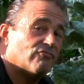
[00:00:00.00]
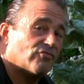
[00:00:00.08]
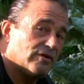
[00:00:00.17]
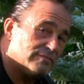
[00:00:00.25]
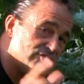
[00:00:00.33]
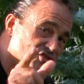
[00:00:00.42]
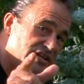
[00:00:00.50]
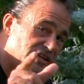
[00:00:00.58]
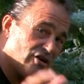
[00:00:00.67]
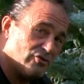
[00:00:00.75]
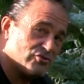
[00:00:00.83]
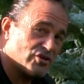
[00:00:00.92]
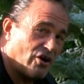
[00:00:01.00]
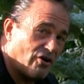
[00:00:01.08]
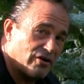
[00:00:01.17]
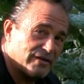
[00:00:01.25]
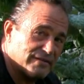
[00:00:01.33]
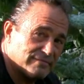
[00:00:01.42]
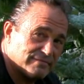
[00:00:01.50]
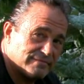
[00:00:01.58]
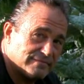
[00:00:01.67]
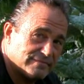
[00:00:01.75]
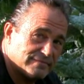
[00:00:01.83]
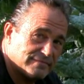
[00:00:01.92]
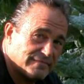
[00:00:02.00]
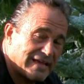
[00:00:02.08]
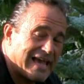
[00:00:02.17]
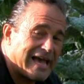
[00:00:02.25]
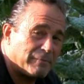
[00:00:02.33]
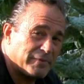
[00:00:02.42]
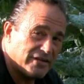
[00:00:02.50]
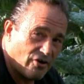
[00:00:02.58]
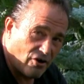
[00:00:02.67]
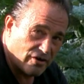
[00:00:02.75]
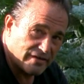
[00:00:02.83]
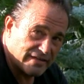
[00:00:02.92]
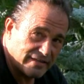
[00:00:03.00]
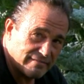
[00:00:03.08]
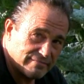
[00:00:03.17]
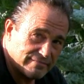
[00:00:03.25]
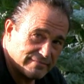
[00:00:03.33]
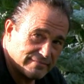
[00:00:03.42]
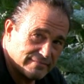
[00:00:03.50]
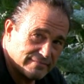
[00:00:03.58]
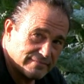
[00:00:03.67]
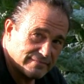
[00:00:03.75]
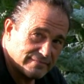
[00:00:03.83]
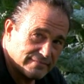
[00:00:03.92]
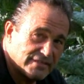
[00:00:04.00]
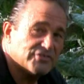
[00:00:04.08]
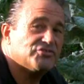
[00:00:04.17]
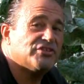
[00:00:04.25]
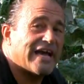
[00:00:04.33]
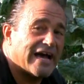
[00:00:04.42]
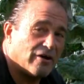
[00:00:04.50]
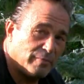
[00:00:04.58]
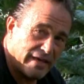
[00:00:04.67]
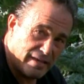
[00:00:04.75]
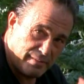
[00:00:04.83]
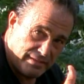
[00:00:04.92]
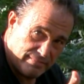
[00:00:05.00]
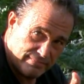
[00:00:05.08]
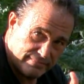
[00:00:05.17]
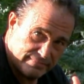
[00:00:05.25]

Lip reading: From Gino's Garden. Happy gardening. Ciao, baby.